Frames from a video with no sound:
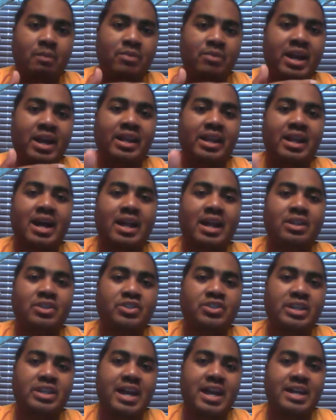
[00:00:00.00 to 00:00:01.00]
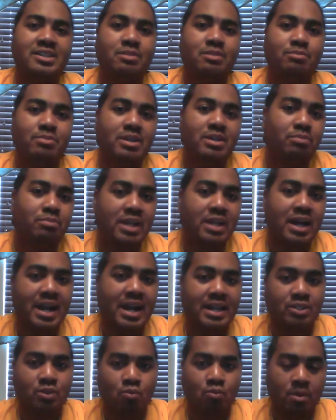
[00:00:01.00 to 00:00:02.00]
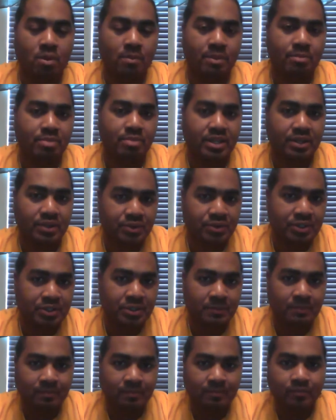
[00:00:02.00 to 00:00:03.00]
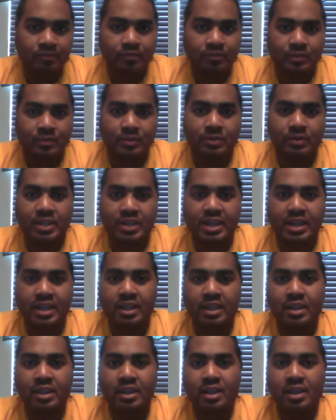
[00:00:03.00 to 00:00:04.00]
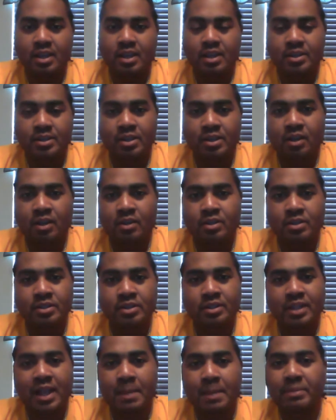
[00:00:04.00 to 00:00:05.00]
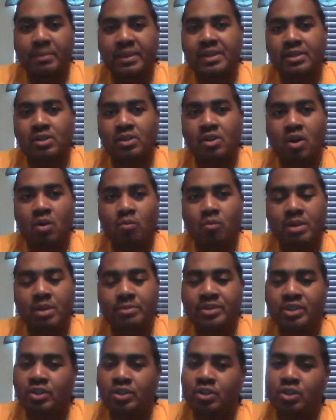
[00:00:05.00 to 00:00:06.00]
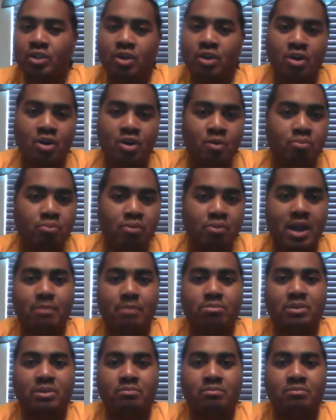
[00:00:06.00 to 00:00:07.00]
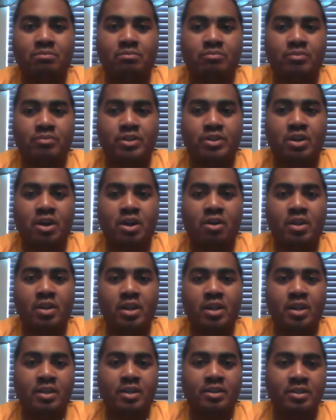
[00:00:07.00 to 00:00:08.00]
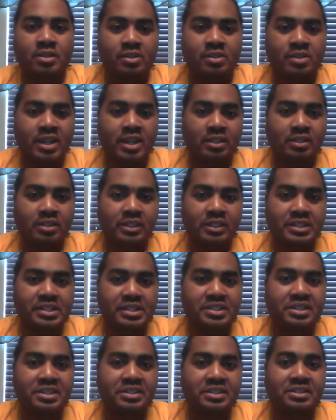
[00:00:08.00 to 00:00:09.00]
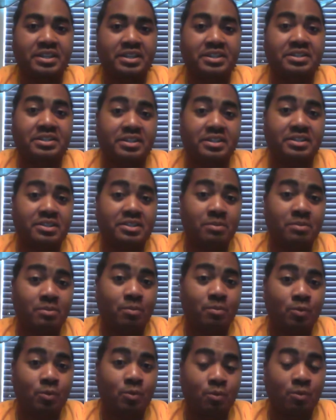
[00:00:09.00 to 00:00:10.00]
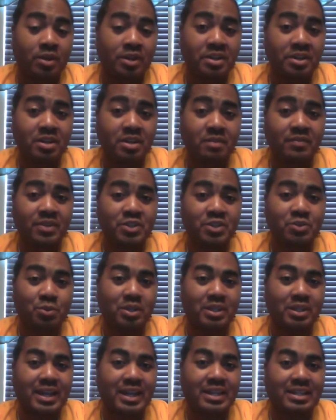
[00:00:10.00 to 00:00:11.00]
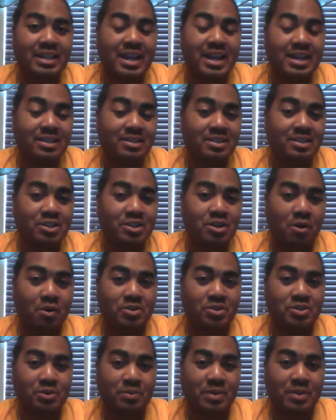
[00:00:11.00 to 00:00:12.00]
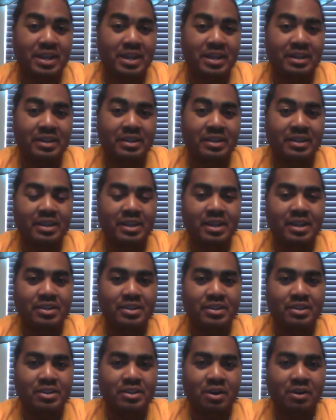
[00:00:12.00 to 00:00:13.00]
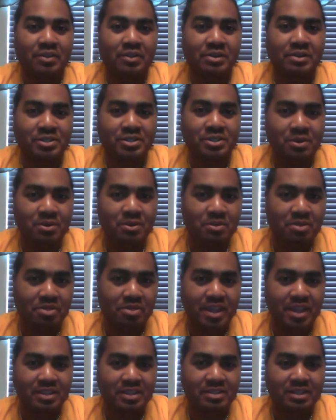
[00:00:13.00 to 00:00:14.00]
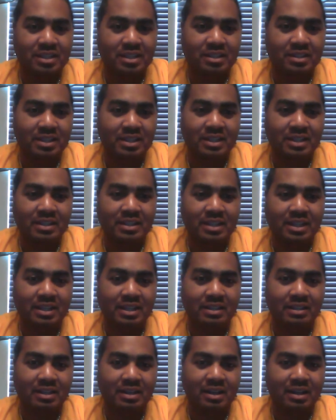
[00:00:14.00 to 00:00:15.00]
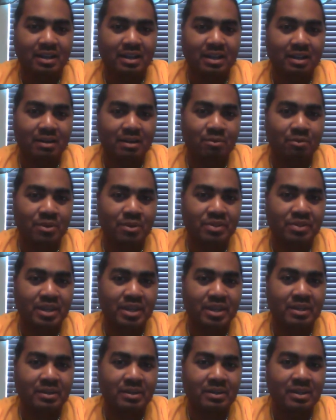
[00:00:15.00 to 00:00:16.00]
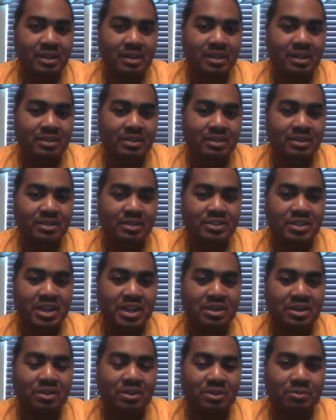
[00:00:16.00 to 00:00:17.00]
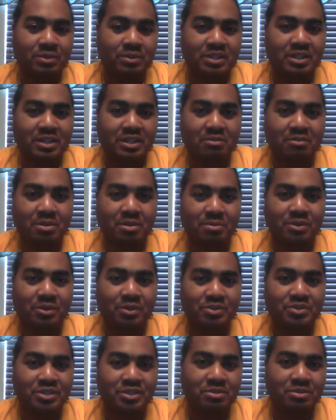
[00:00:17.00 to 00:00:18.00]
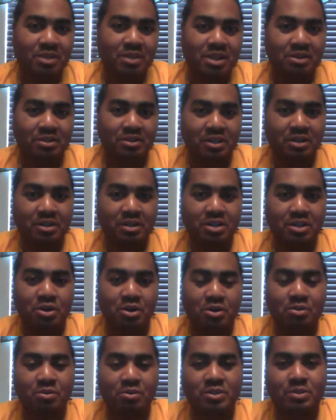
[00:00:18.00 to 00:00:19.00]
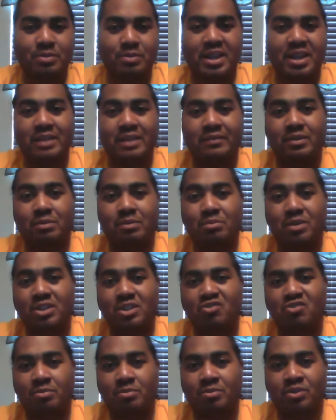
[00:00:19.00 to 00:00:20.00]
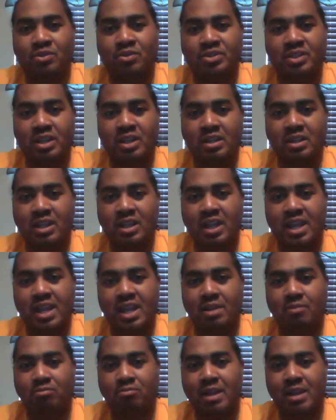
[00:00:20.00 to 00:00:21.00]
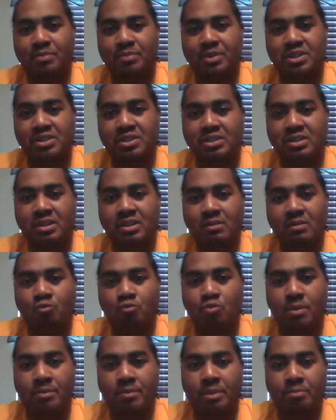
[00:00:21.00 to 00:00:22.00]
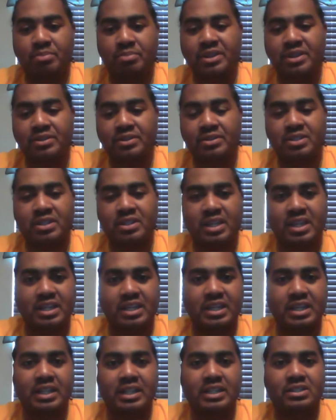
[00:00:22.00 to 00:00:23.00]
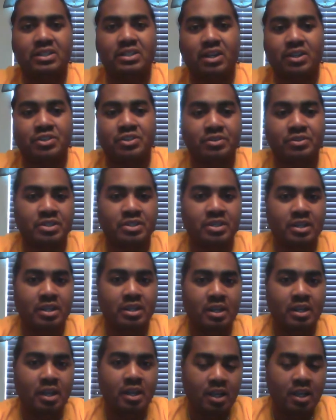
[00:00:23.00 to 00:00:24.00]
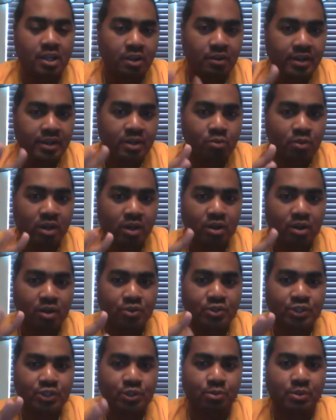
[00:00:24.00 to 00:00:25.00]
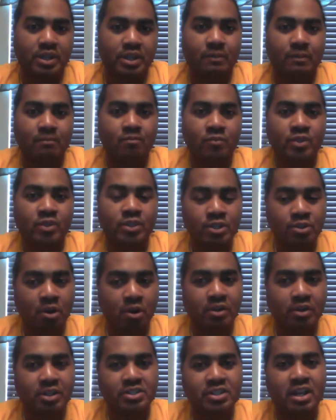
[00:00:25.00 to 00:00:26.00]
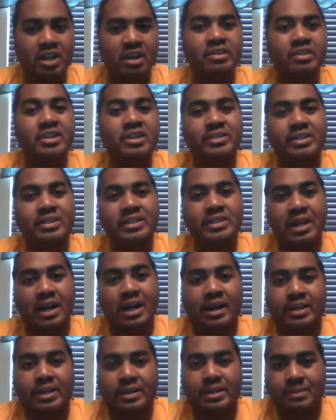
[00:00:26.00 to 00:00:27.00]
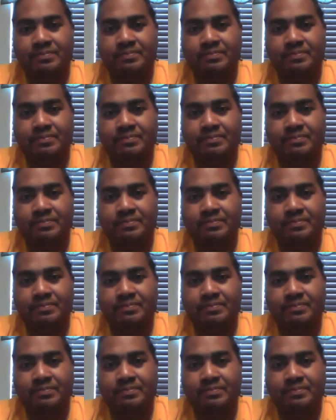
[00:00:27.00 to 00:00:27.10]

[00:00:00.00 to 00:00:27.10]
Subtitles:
ideology has to be applied to woman beaters. Okay? You know, you like beating on women, no problem. You know? Take a look at the statistics. When an individual like that is incarcerated, you know, there are certain things that within the jail and within the criminal system, there are codes, man, even amongst criminals. They hate rapists, woman beaters, and kitty touchers. You're any one of those three, you go to jail, you're done.